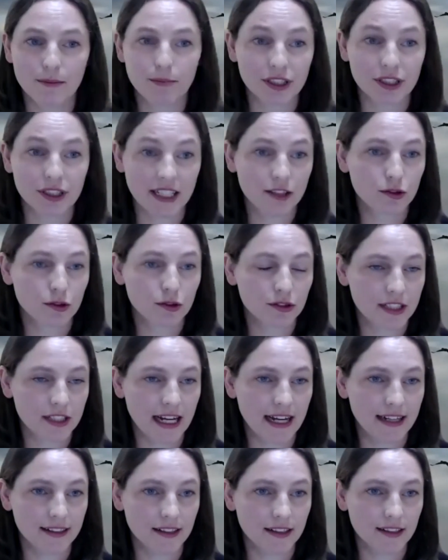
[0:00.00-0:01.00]
procedural
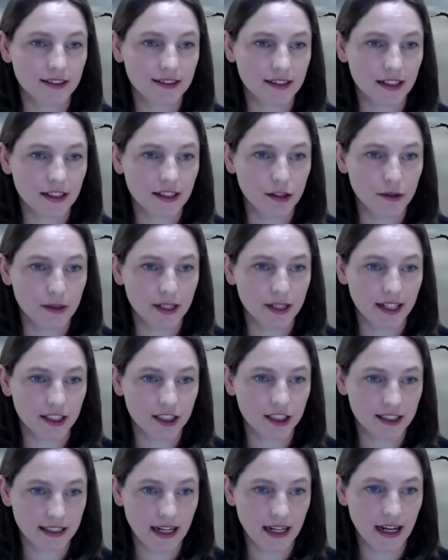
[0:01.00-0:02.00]
standards that
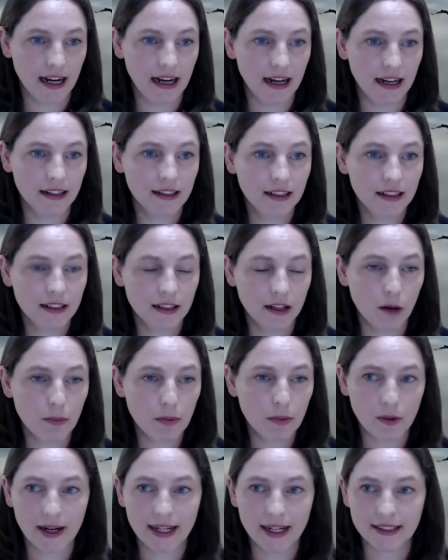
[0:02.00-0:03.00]
UNHCR
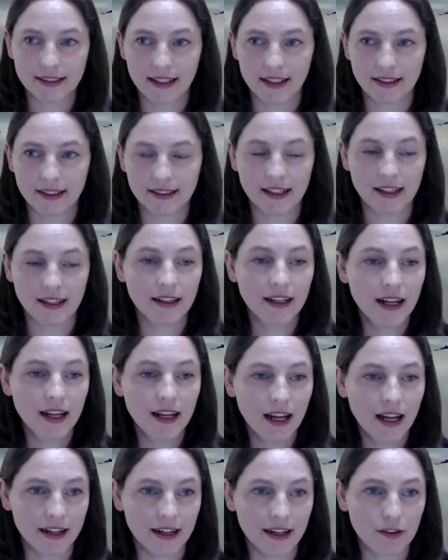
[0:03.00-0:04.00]
operates under,
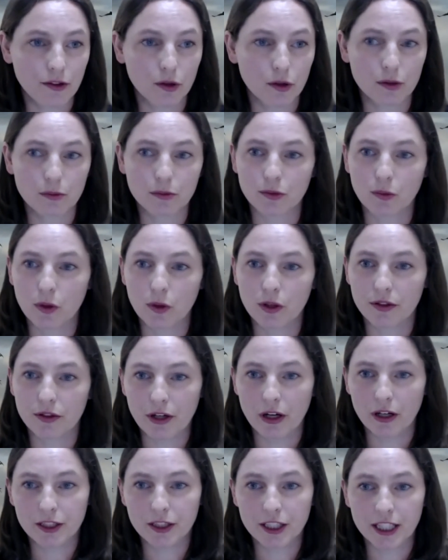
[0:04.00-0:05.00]
and I thought it was worth
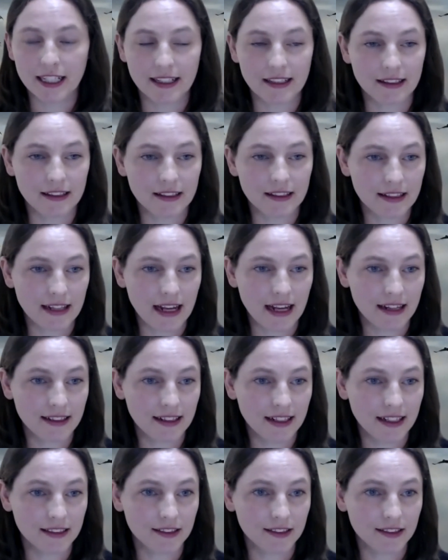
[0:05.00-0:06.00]
noting that
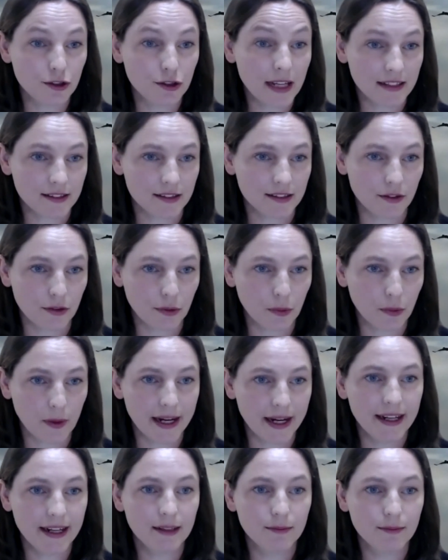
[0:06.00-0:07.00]
its
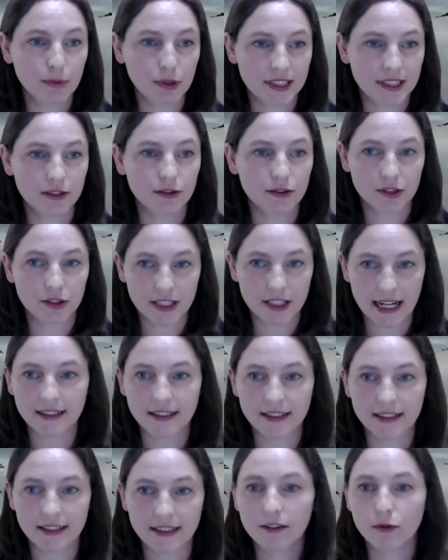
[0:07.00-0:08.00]
2003 procedural
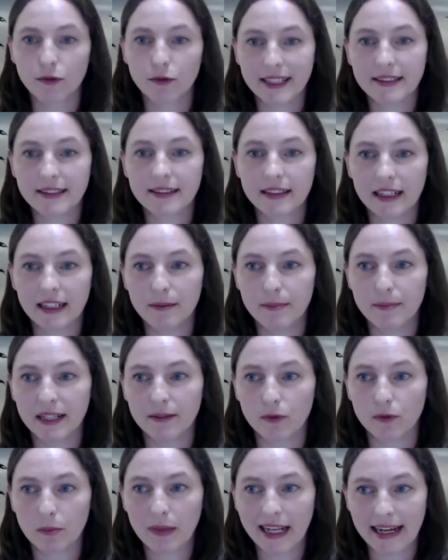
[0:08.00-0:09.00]
standards have recently been
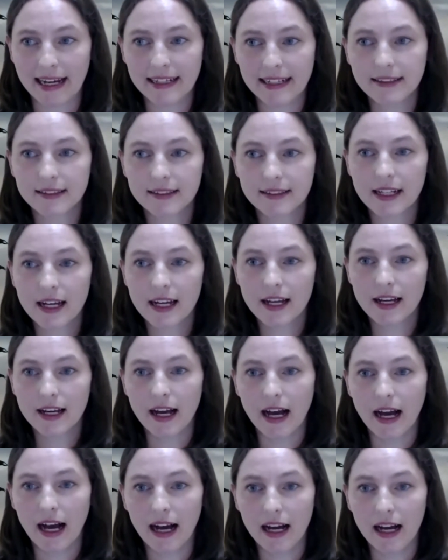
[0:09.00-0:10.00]
replaced.
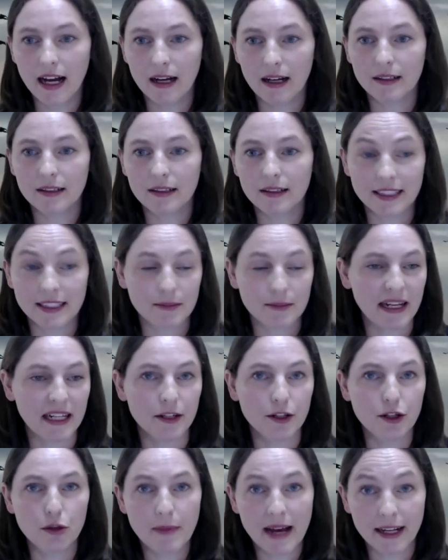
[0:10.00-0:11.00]
There's been a
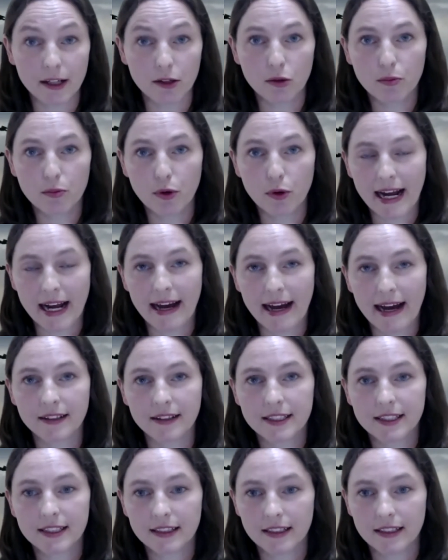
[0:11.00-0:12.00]
new manual put out
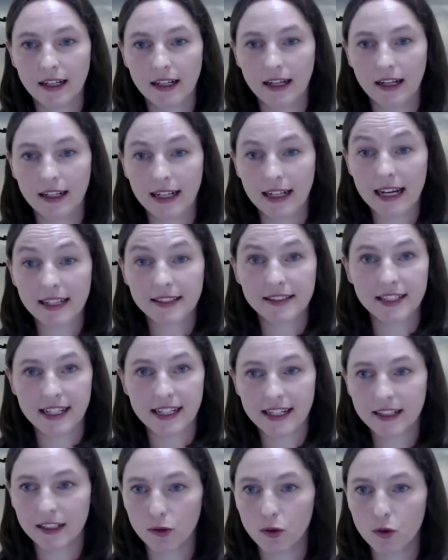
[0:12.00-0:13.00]
last
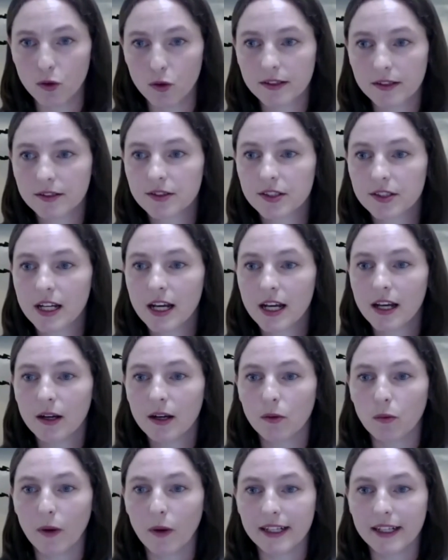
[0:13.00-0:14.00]
year in August,
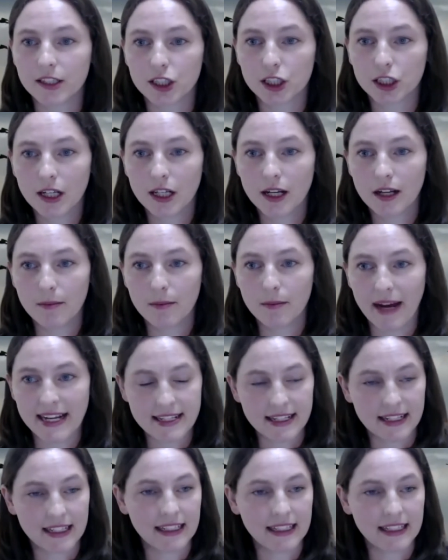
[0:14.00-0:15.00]
which
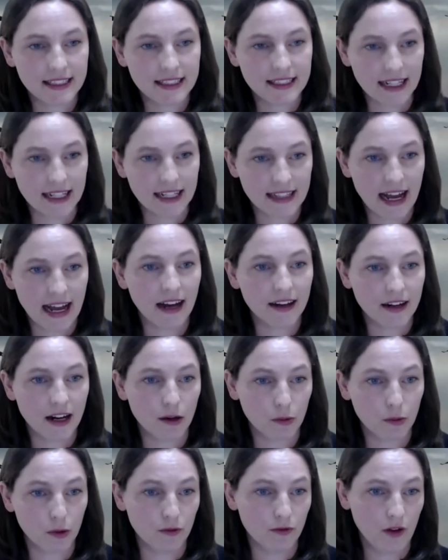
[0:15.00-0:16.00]
basically sets out a
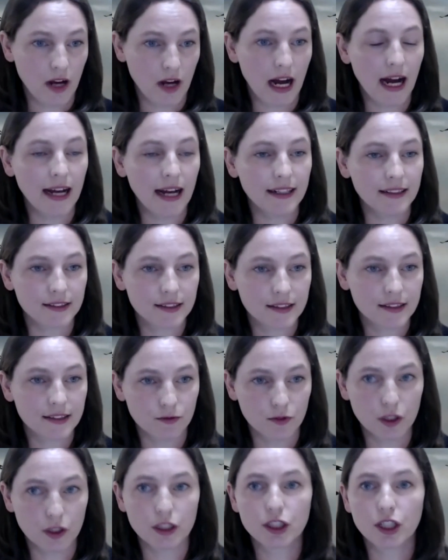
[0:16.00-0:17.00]
revised
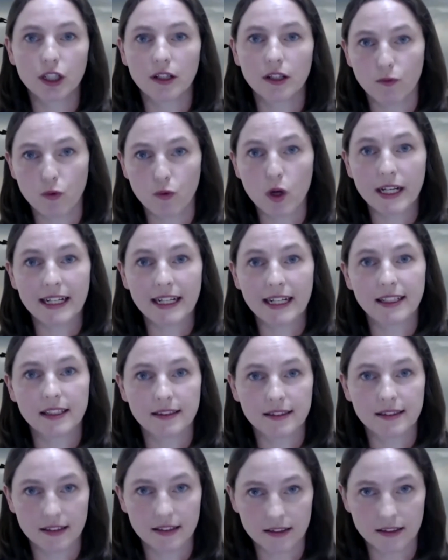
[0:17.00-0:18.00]
version of what it
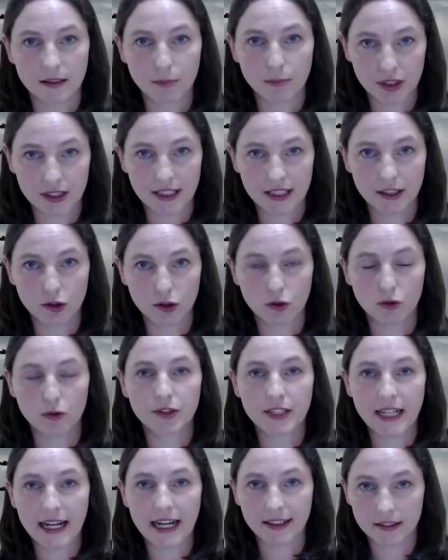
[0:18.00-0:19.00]
considers the procedural
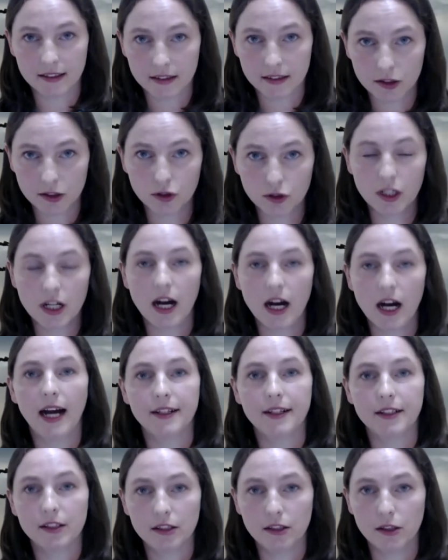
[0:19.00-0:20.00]
standards that should
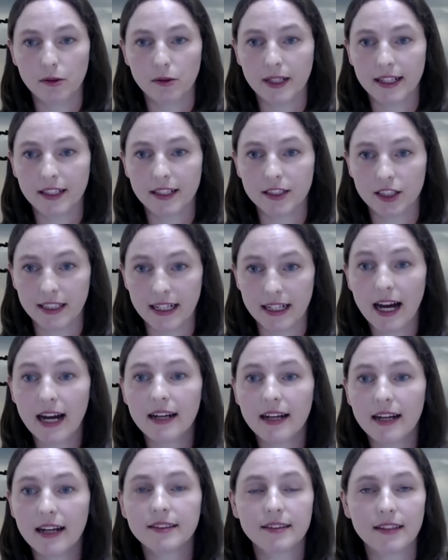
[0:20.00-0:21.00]
guide
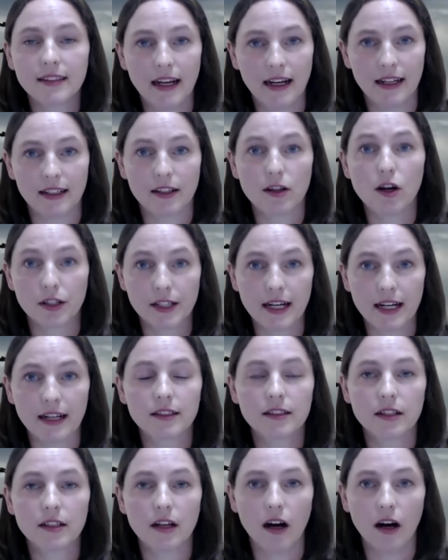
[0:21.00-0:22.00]
UNHCR's
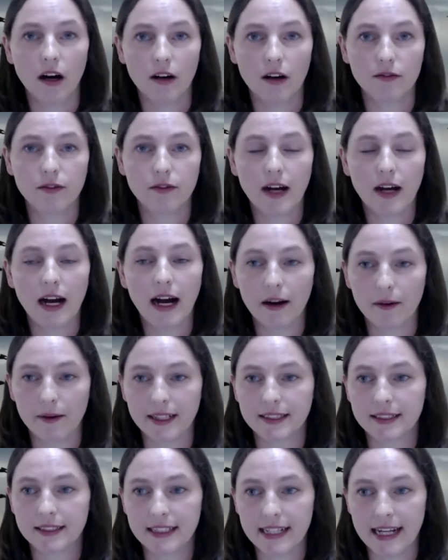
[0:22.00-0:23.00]
conduct of
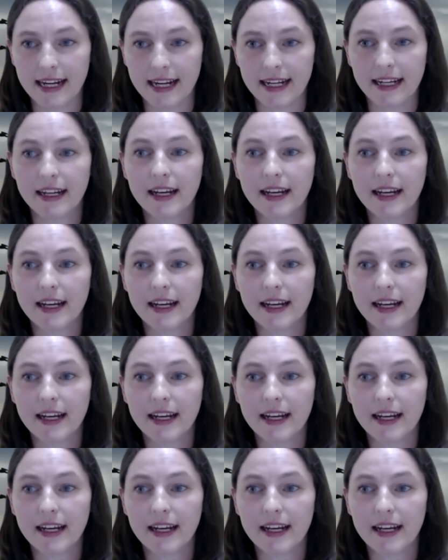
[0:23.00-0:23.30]
RSD,